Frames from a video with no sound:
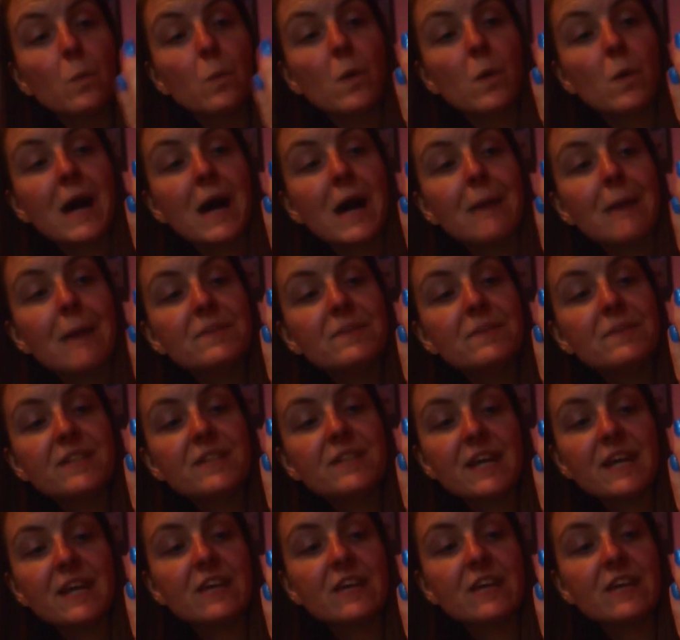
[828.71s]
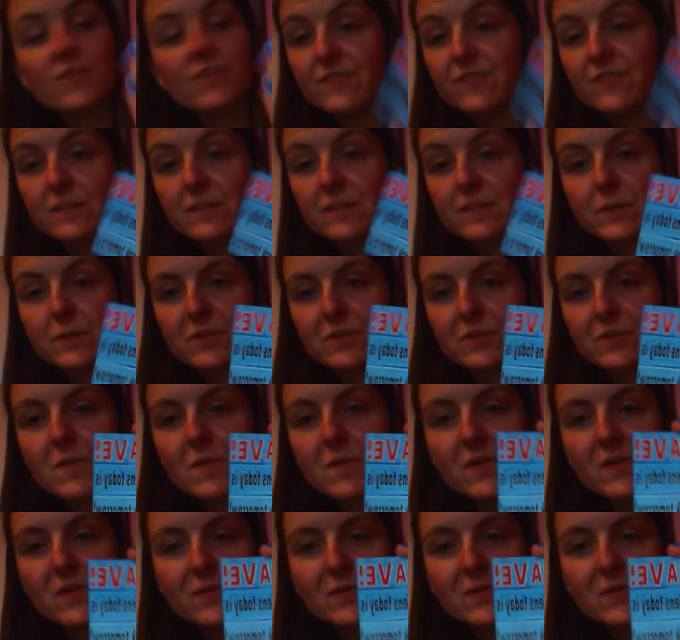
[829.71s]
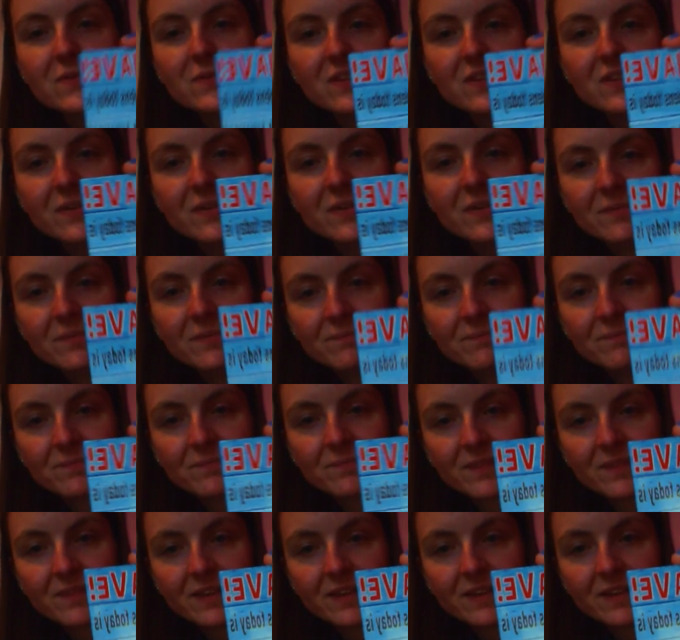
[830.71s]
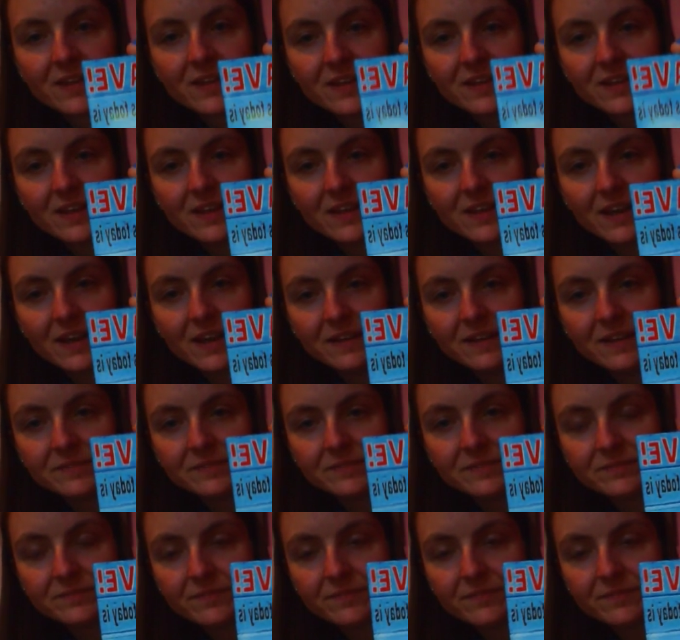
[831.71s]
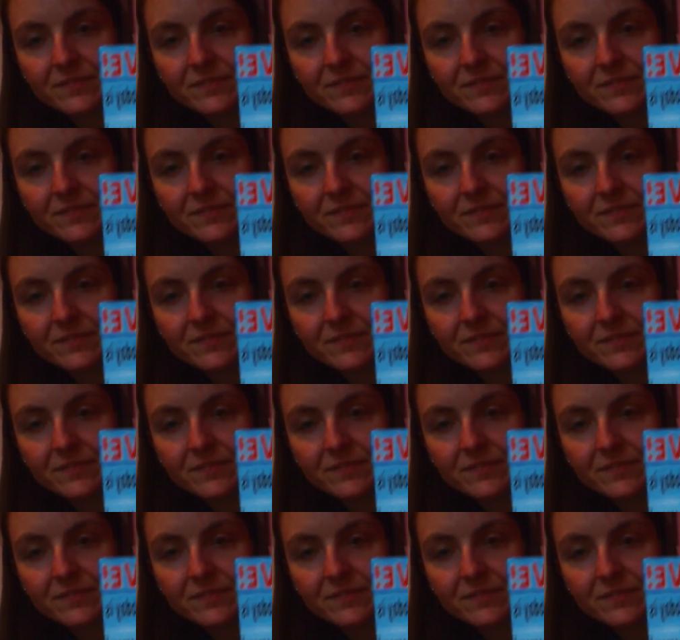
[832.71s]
What happens today is on Facebook tomorrow. So yeah,